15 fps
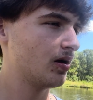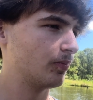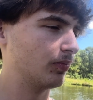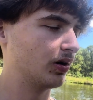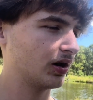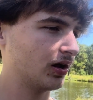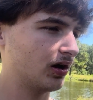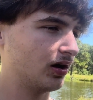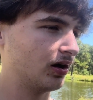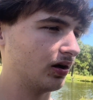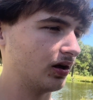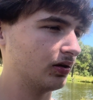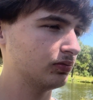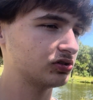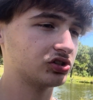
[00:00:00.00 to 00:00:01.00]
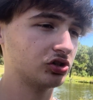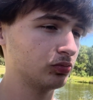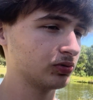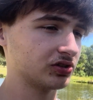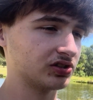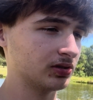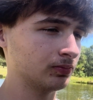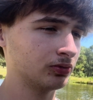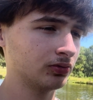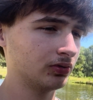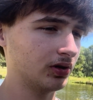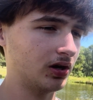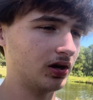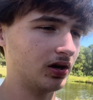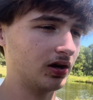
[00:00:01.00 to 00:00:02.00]
but it was super
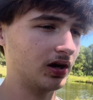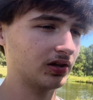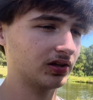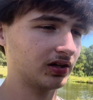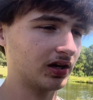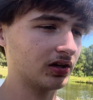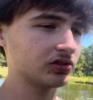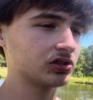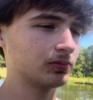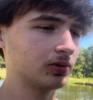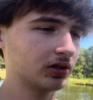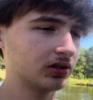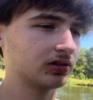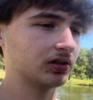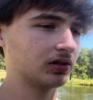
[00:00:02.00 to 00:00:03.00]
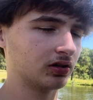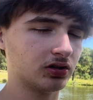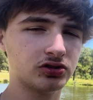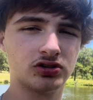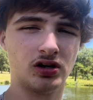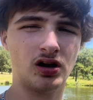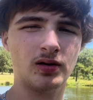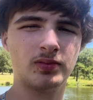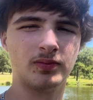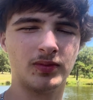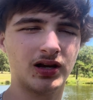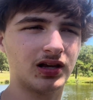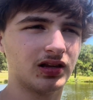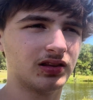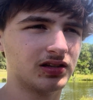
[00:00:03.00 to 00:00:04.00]
simple. I think LG Billet did a good job at
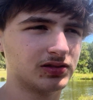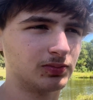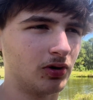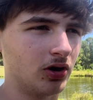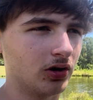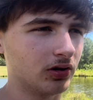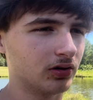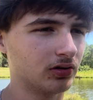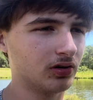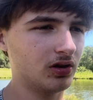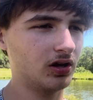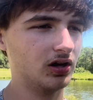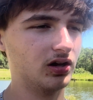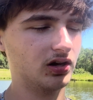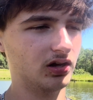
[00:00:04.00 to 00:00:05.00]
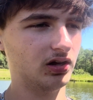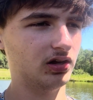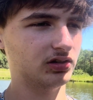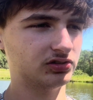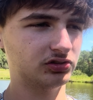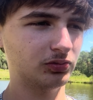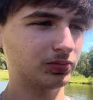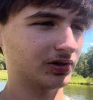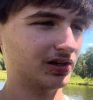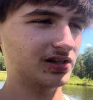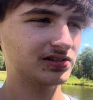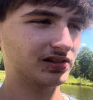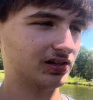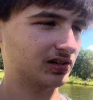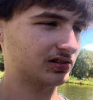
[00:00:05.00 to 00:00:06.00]
making this part a super
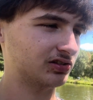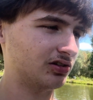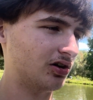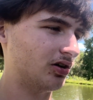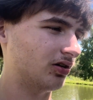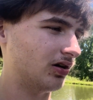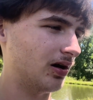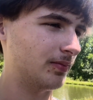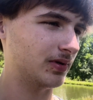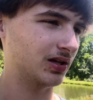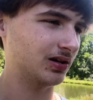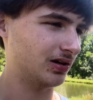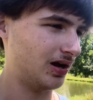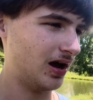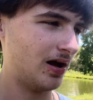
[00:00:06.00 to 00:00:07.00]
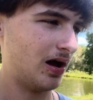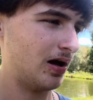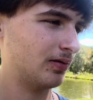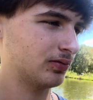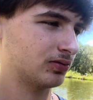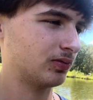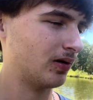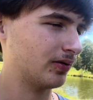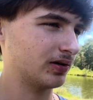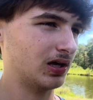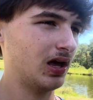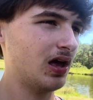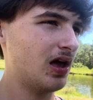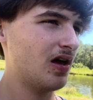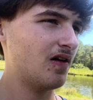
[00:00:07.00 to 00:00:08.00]
easy install. I mean, I was
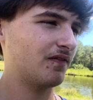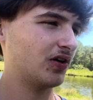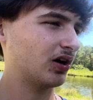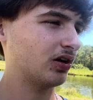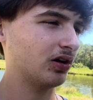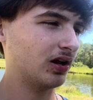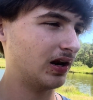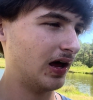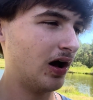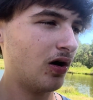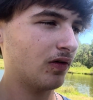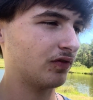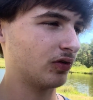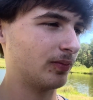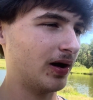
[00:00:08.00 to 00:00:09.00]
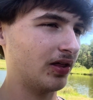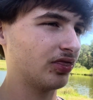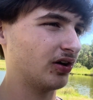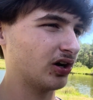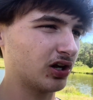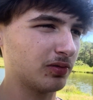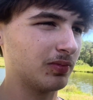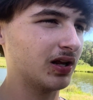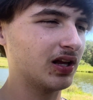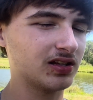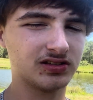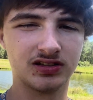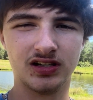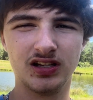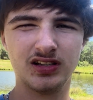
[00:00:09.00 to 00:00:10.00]
probably figuring it out for about 30
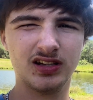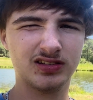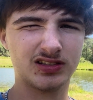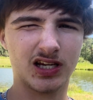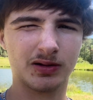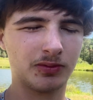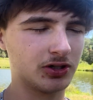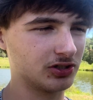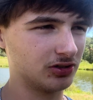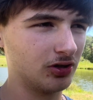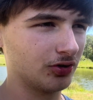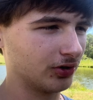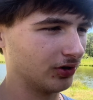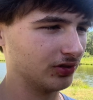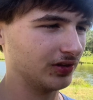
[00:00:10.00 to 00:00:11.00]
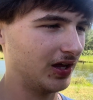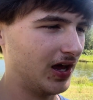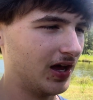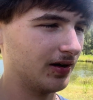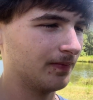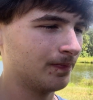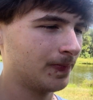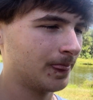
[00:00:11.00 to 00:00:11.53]
minutes and it didn't take much longer than that.